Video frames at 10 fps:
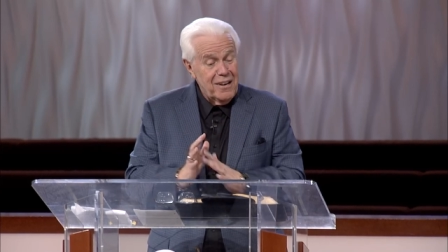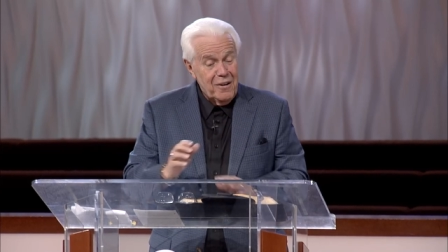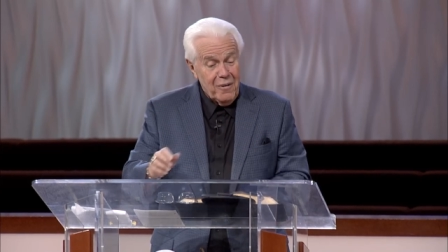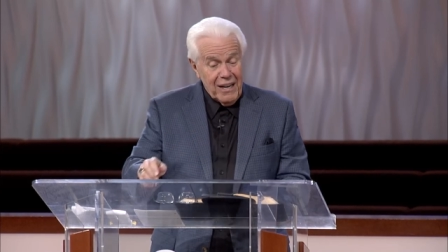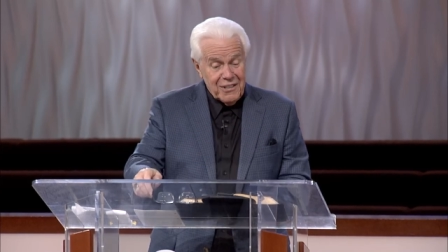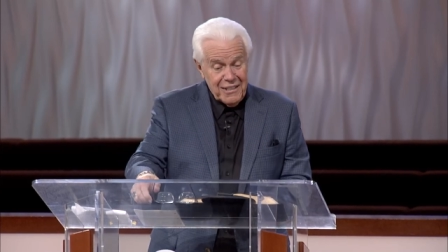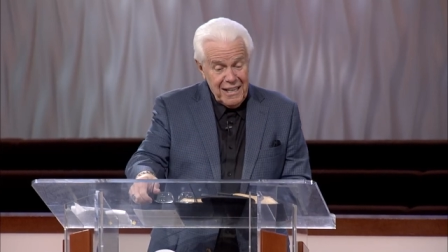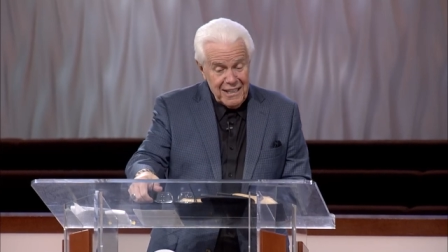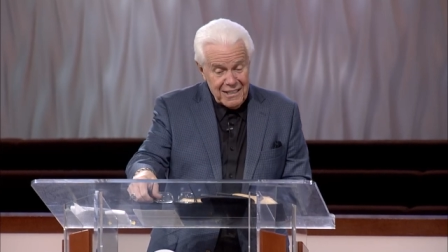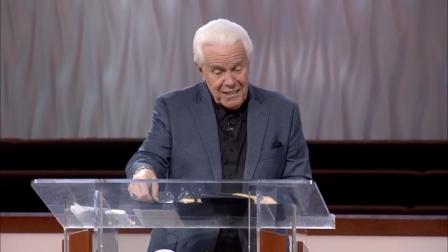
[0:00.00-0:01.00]
Watch
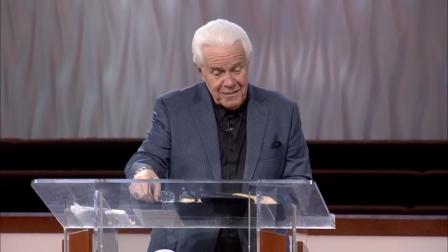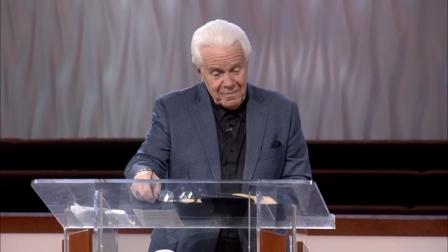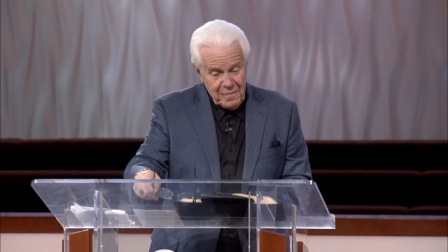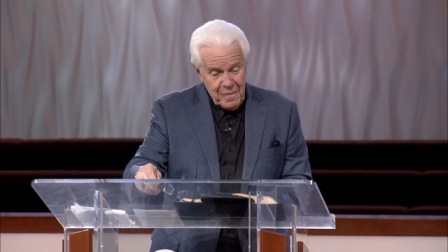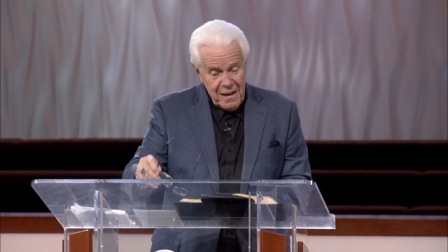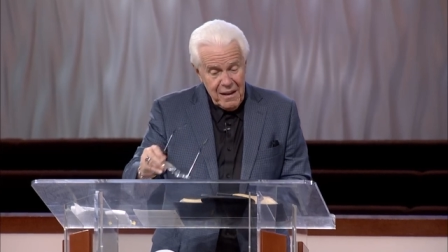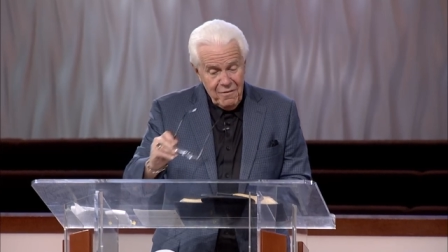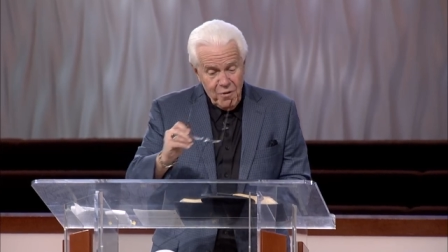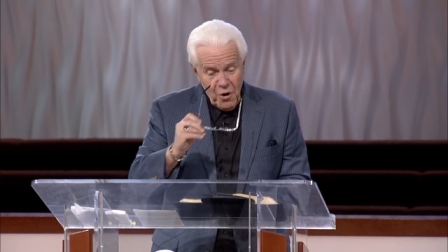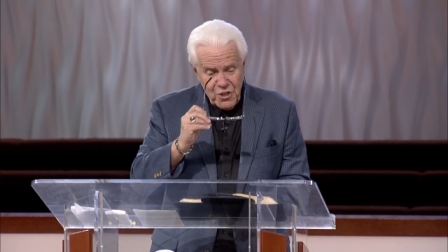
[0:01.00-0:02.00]
this.
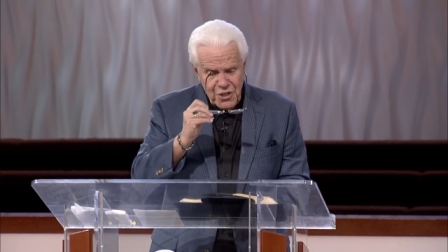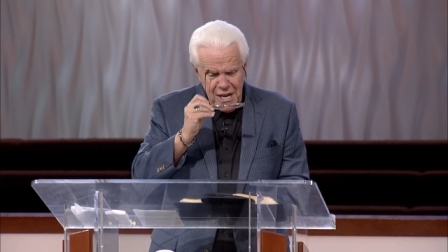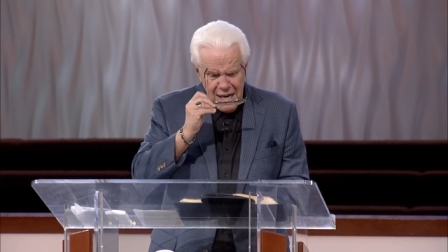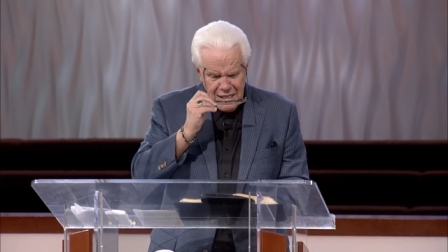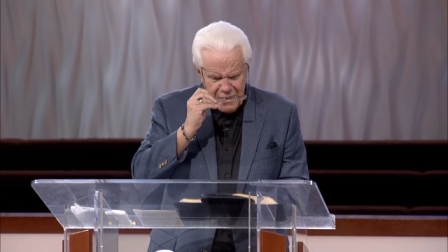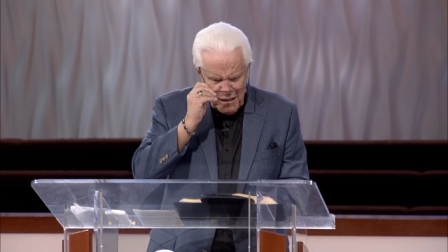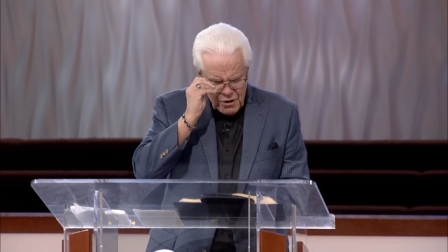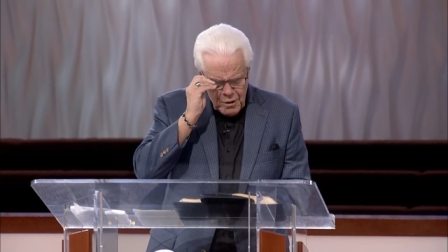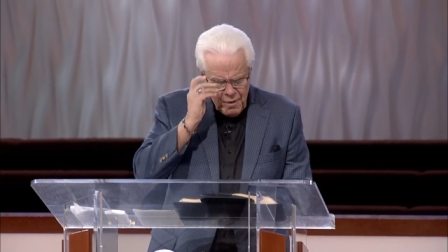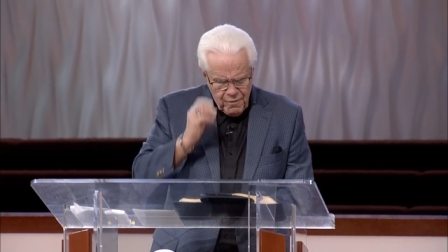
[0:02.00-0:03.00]
Verse 6,
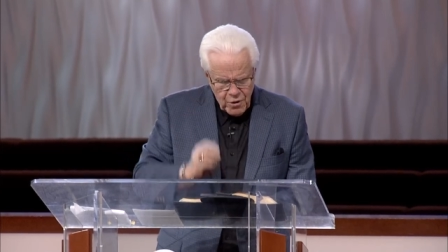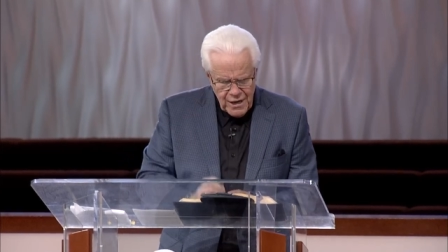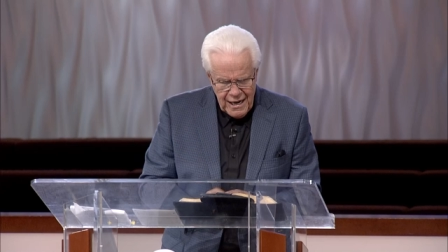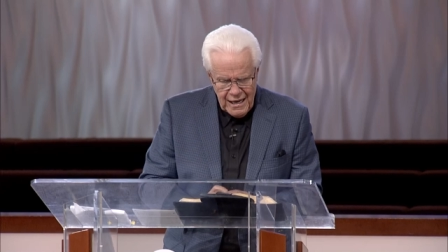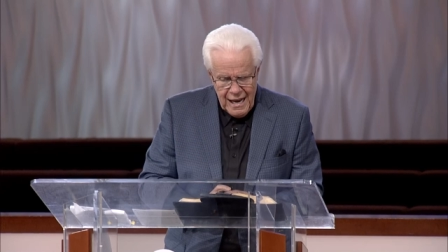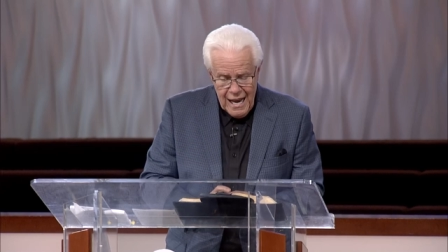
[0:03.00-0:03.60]
excuse me, verse 8.